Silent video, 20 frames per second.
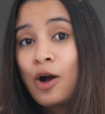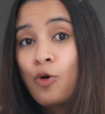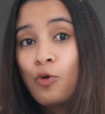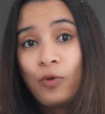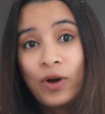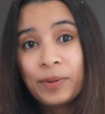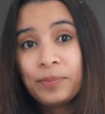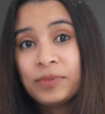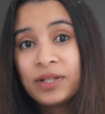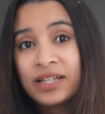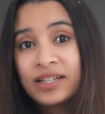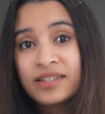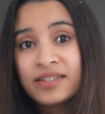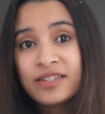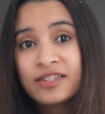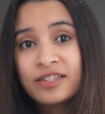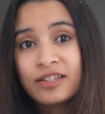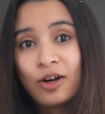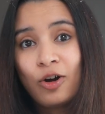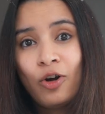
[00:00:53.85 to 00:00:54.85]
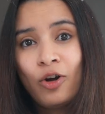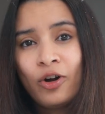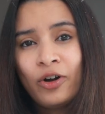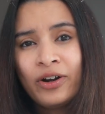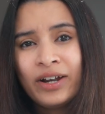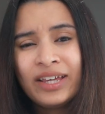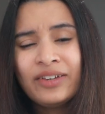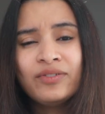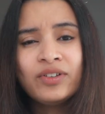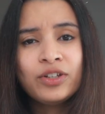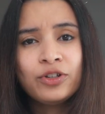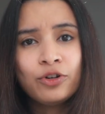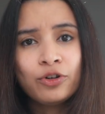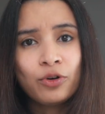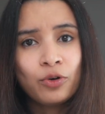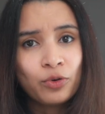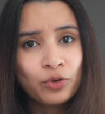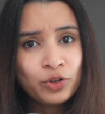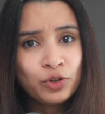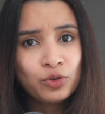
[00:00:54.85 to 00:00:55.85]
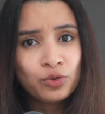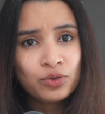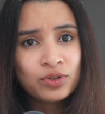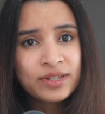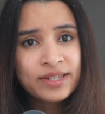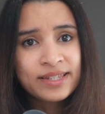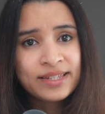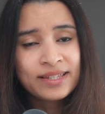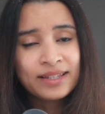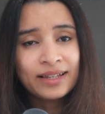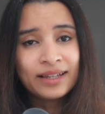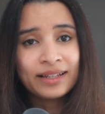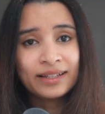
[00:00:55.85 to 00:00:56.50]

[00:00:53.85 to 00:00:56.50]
web links or even your own notes,